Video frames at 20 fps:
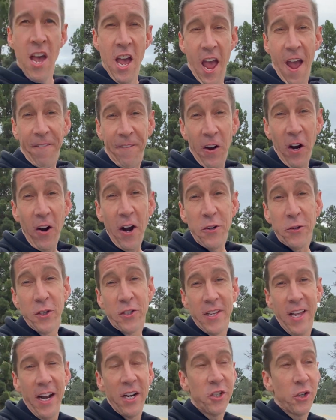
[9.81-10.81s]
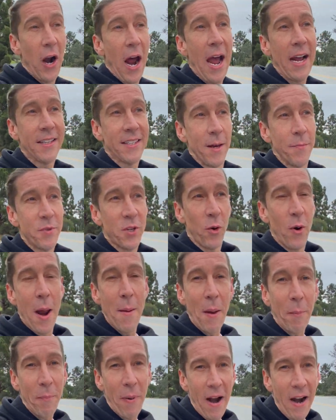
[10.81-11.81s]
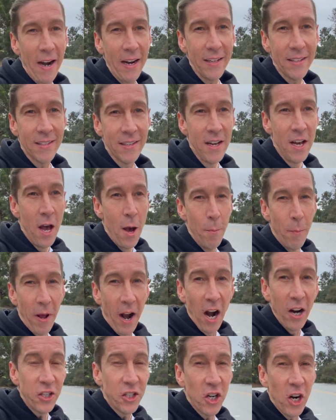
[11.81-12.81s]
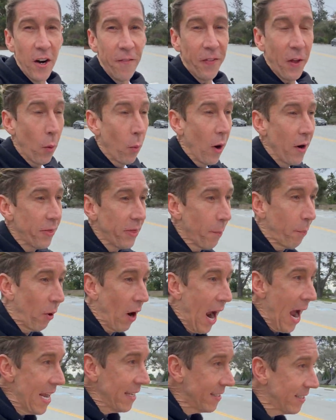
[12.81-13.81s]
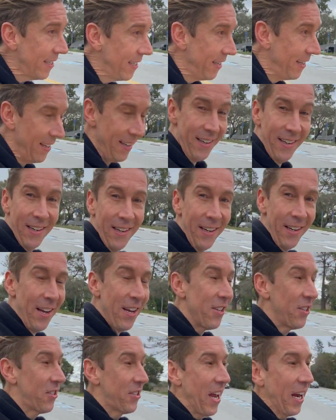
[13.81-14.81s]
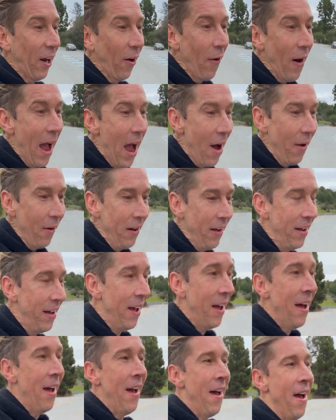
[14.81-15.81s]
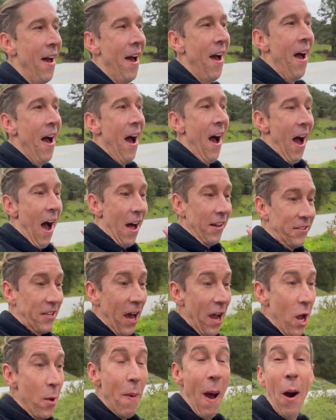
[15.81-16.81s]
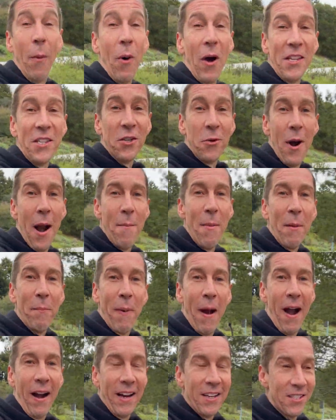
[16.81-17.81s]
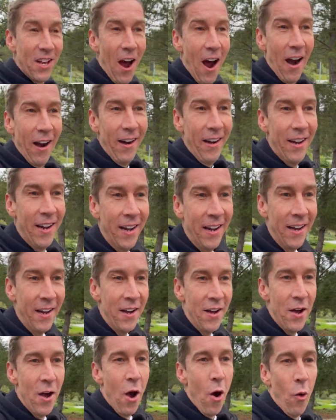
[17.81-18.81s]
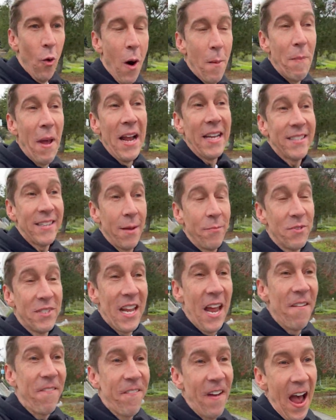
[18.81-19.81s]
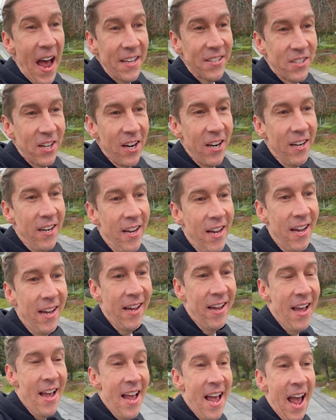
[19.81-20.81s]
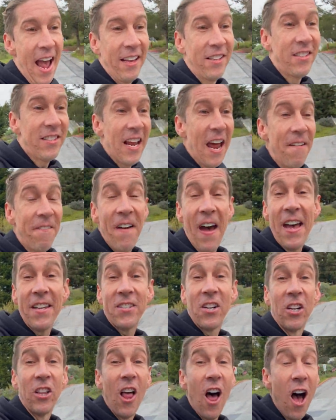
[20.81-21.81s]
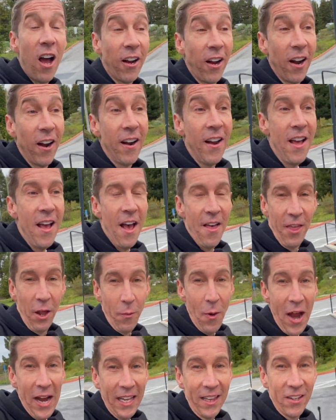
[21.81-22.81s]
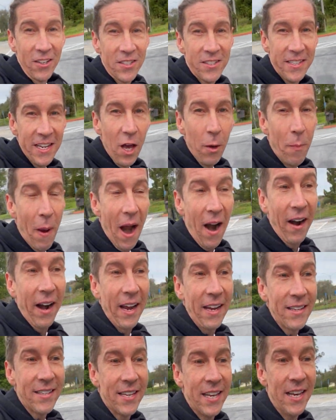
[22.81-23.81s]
If you're interested in trying some ceramic bearings, but aren't sure if they're worth the price, stick around. I'll tell you about what ceramic bearings are, what makes them stay faster, and stay faster longer than regular steel bearings,